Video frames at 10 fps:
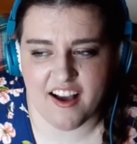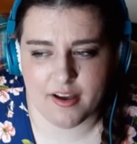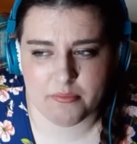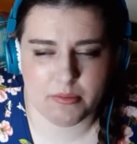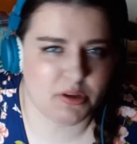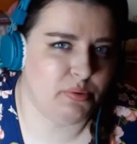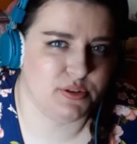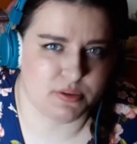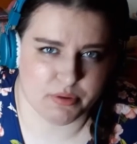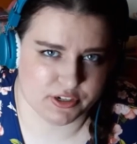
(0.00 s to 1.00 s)
Maybe I'll
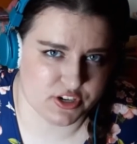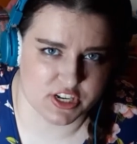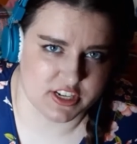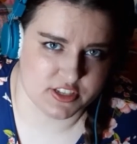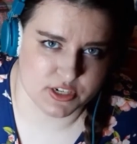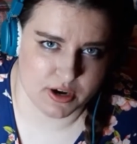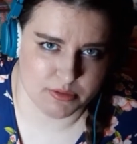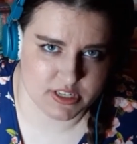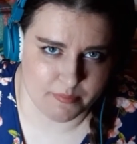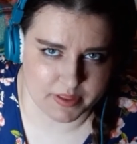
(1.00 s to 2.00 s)
post some pictures on Instagram
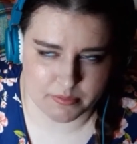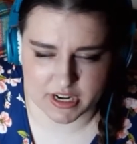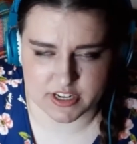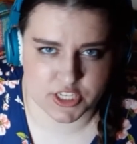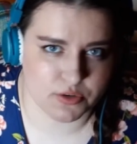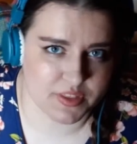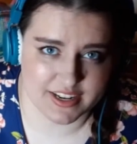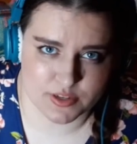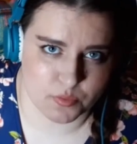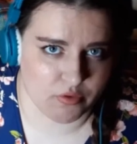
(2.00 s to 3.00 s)
or something, but I just don't think
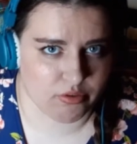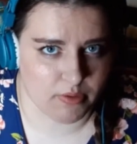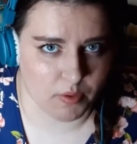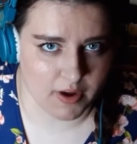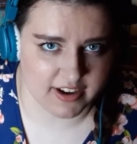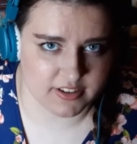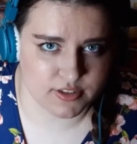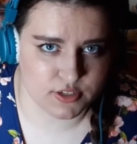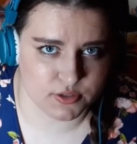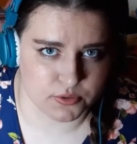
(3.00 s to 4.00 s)
it's worth my while
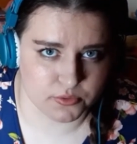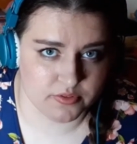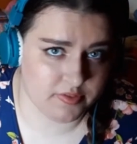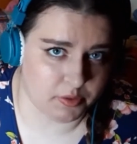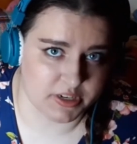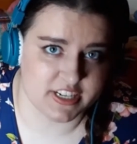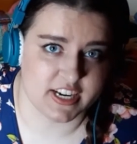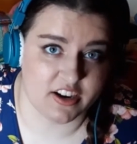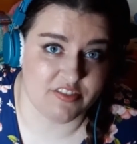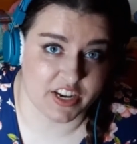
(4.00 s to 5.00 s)
to film an
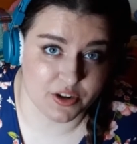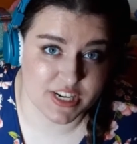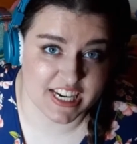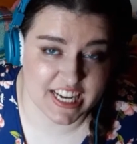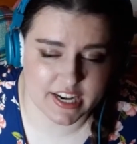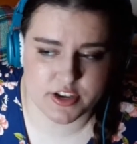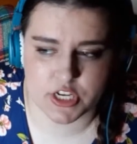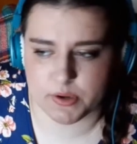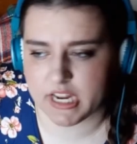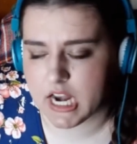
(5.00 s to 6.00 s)
entire video dedicated
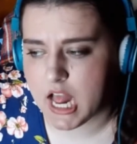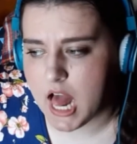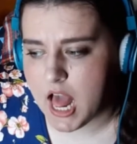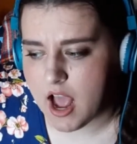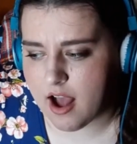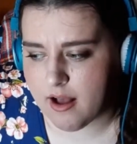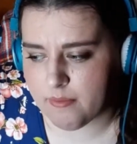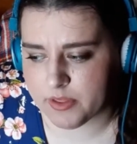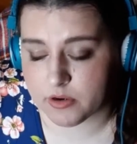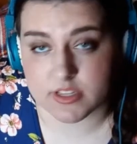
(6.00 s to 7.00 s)
to it.
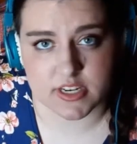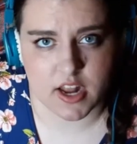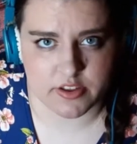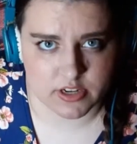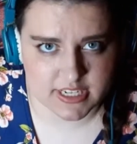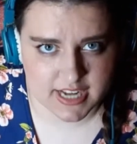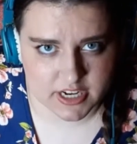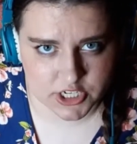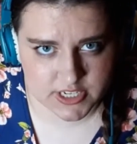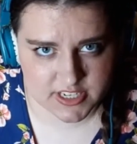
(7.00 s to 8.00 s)
There is another
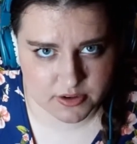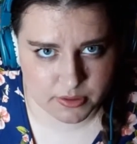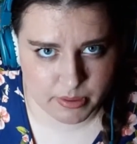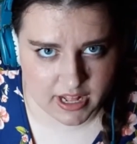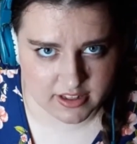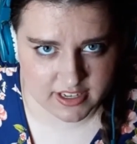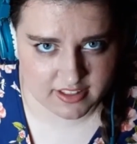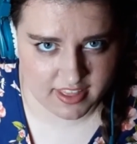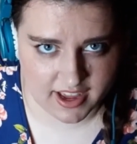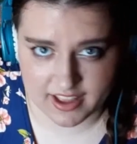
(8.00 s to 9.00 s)
Natasha Denona palette
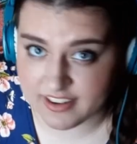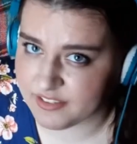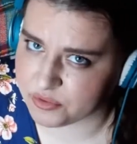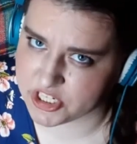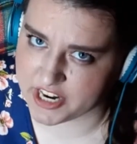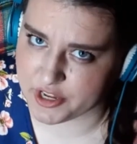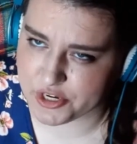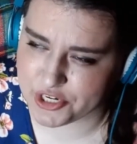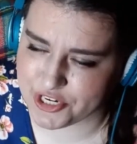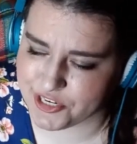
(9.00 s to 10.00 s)
in that, which I got
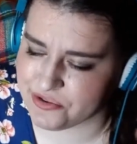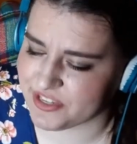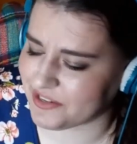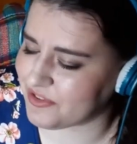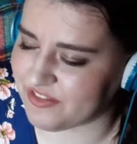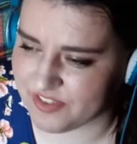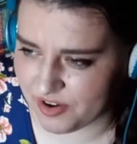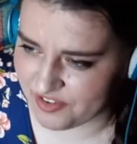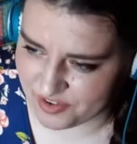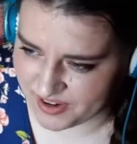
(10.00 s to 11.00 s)
to choose, and
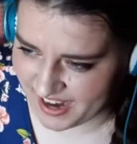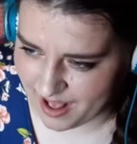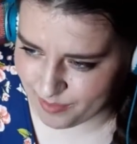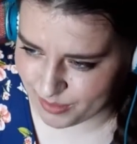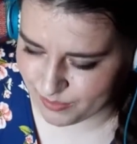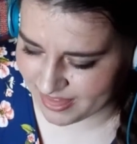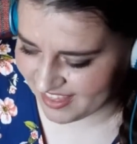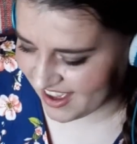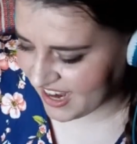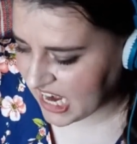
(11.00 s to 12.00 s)
very, very happy with
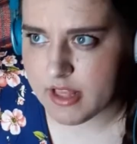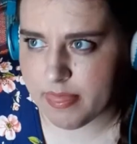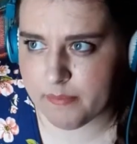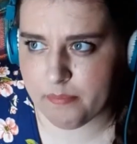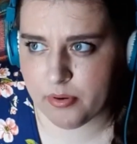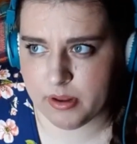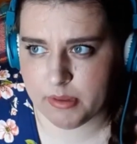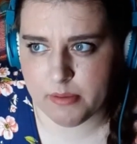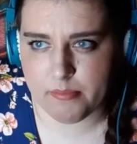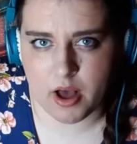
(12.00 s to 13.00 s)
that. The
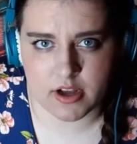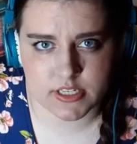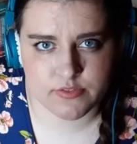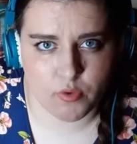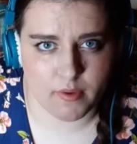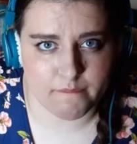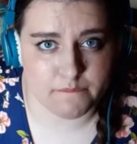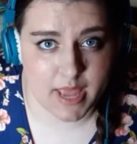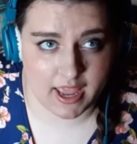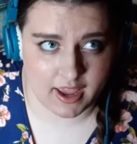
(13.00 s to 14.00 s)
premium box for
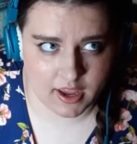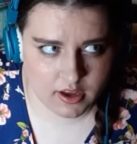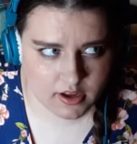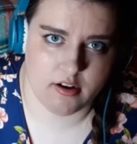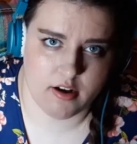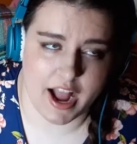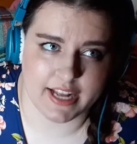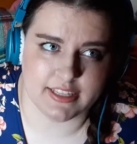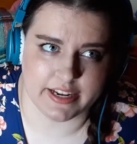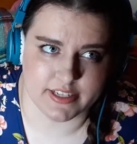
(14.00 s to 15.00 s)
May, I
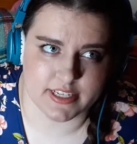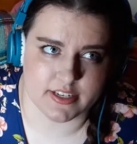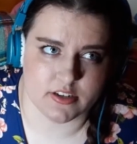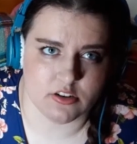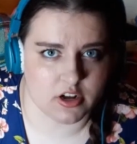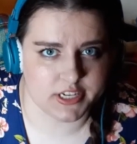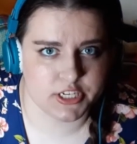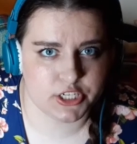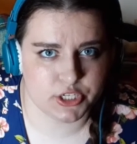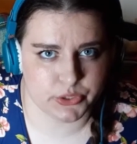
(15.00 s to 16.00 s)
elected
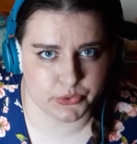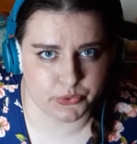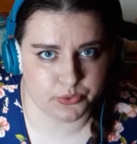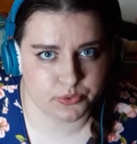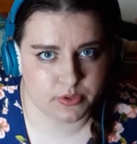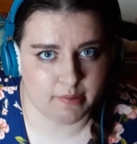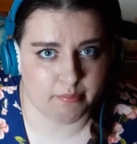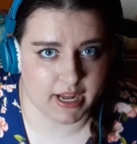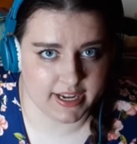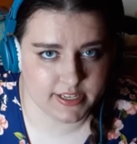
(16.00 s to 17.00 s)
not to
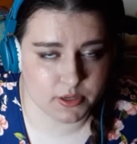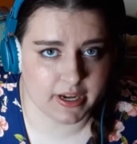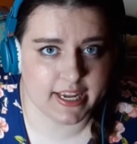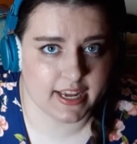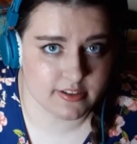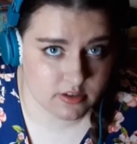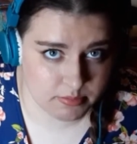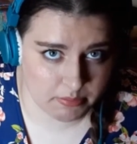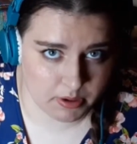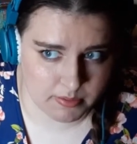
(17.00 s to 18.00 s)
buy, so I canceled
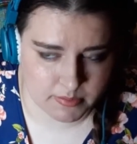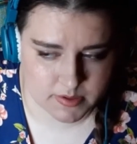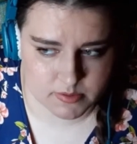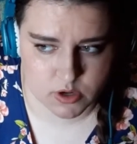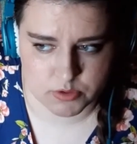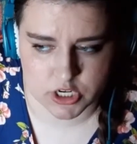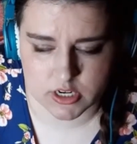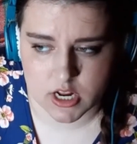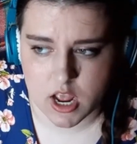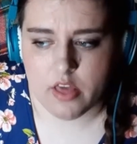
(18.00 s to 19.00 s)
my premium
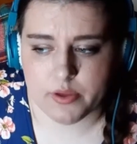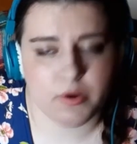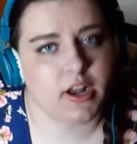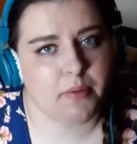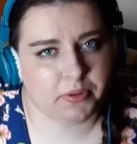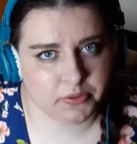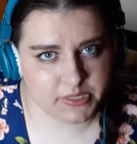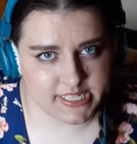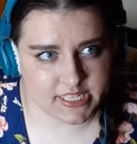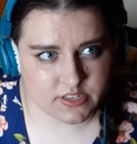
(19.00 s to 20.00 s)
subscription. There were a couple of
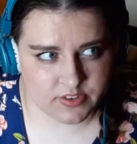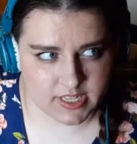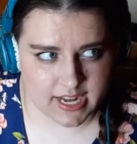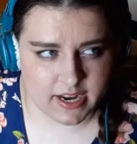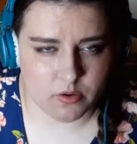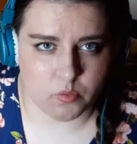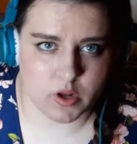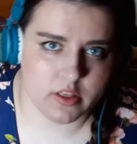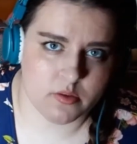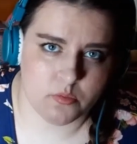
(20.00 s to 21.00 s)
reasons for that.
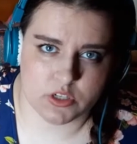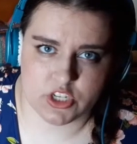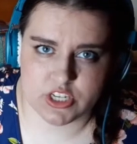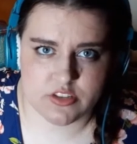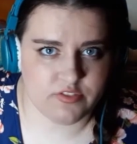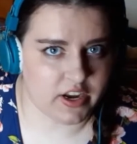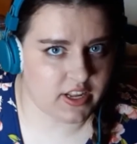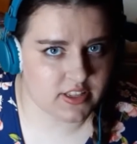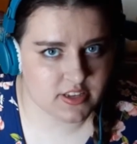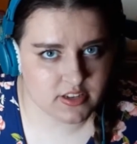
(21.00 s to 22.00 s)
One of them was just
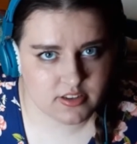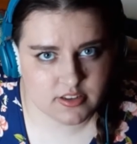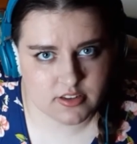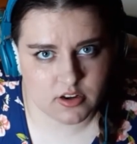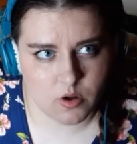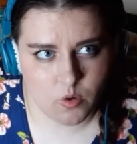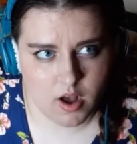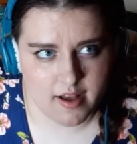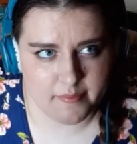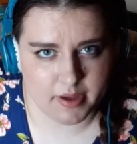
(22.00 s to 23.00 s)
finances. You know,
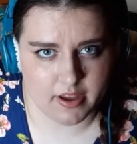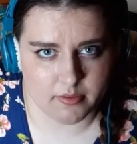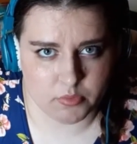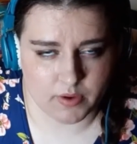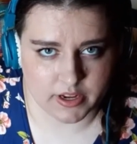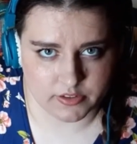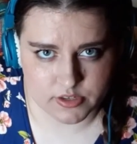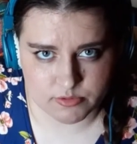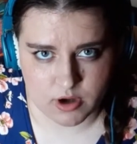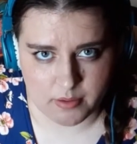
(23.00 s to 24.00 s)
I am a regular
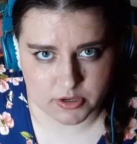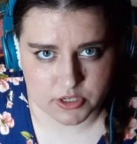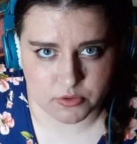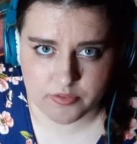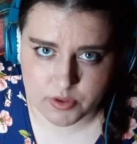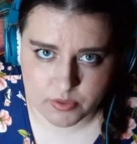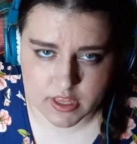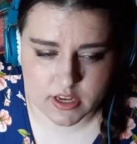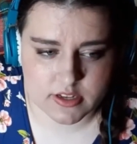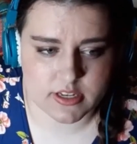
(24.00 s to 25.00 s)
subscriber to a few
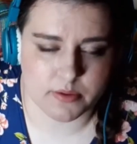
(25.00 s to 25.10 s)
things.